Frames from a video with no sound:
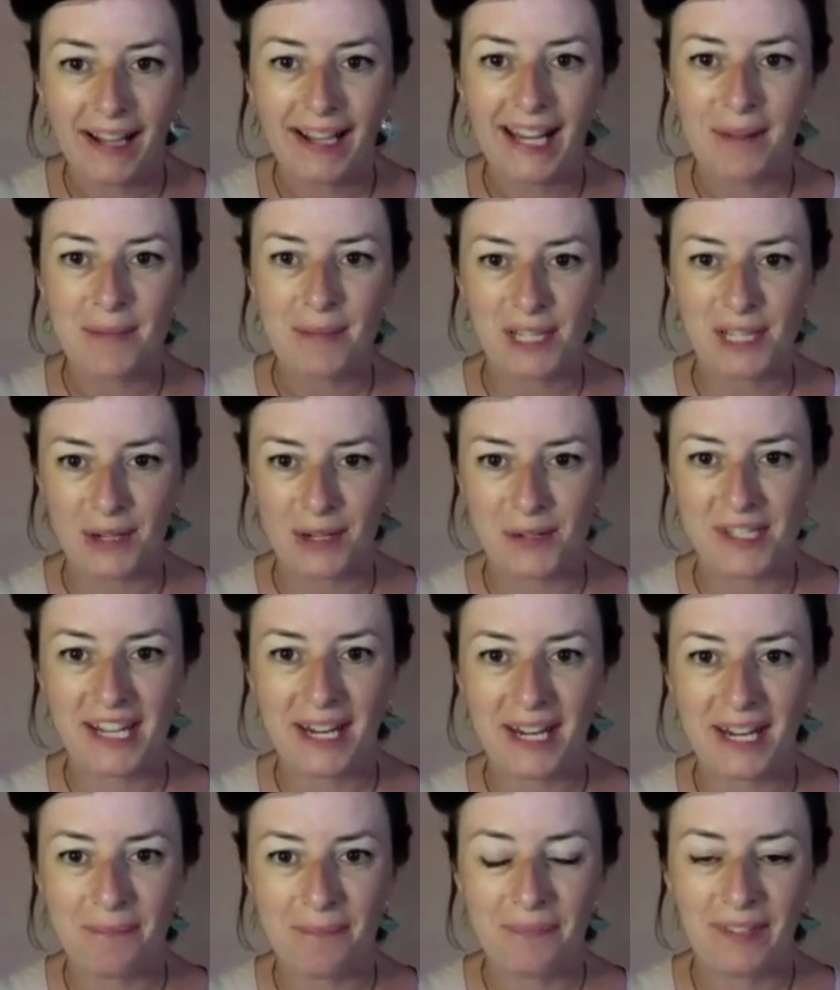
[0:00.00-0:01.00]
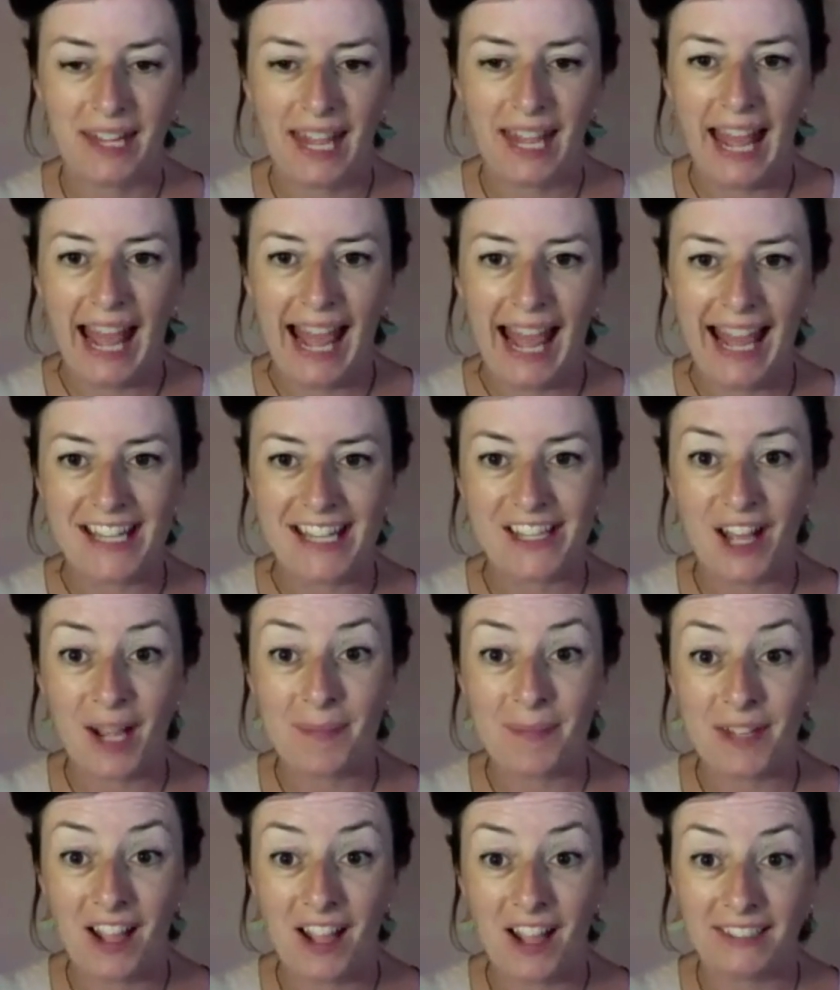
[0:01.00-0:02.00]
My name's Lucy and
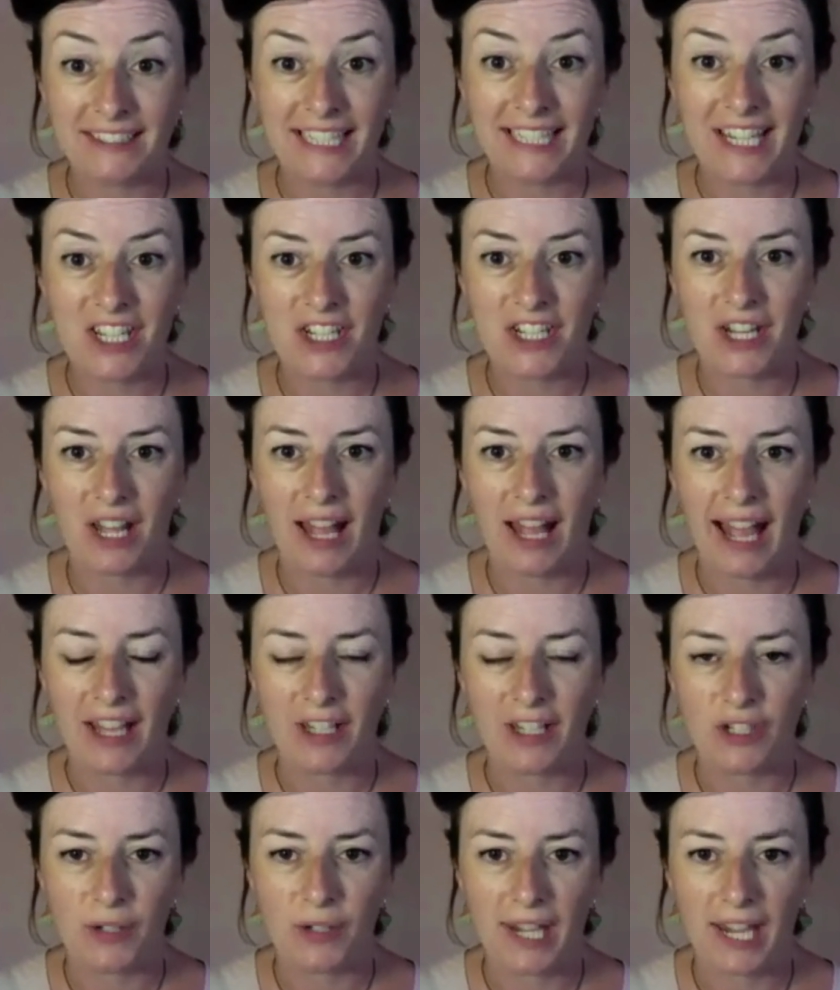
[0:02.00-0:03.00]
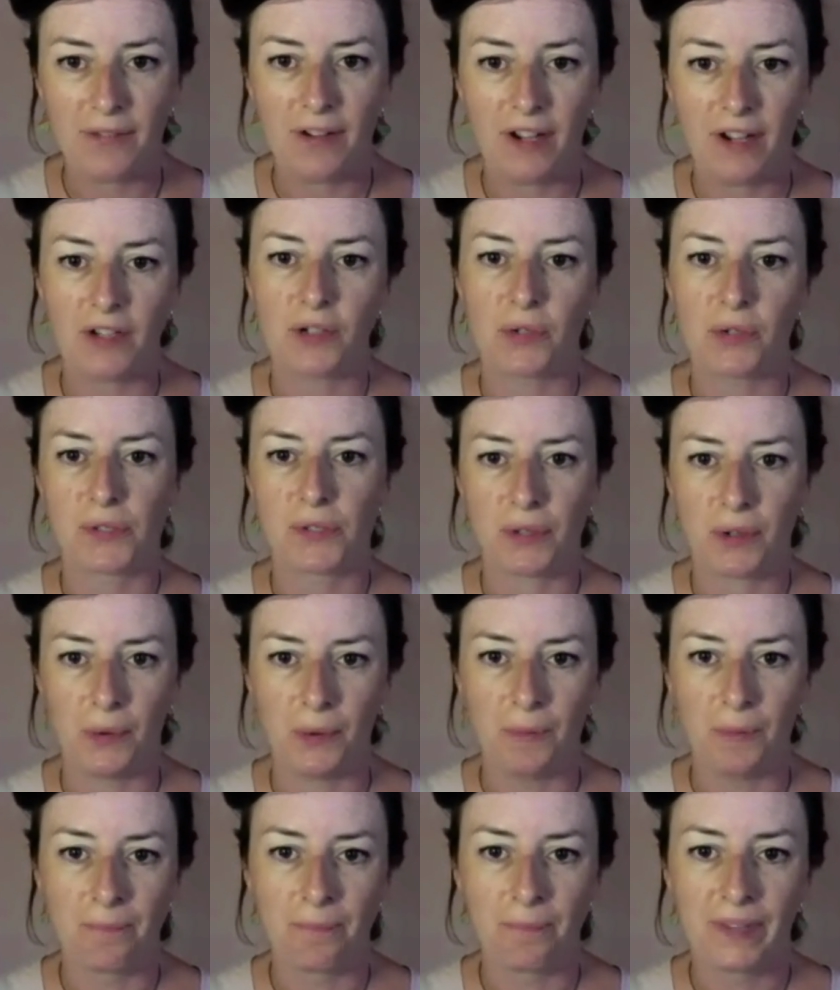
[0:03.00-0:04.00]
I'm the art teacher at UK Virtual School.